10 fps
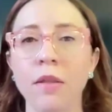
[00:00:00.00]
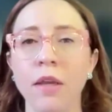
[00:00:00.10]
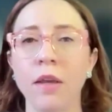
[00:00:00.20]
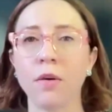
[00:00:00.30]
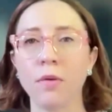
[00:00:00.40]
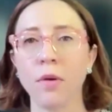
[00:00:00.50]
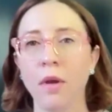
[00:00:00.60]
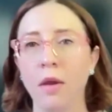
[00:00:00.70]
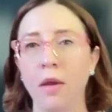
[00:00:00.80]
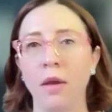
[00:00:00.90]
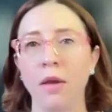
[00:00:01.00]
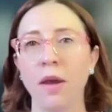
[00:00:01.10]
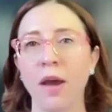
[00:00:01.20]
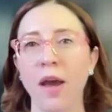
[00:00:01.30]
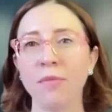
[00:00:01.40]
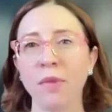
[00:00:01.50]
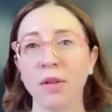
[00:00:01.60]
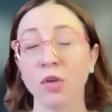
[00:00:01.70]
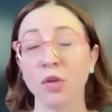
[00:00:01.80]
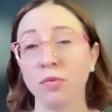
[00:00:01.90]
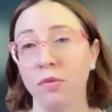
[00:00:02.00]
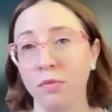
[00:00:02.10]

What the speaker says: Thank you. So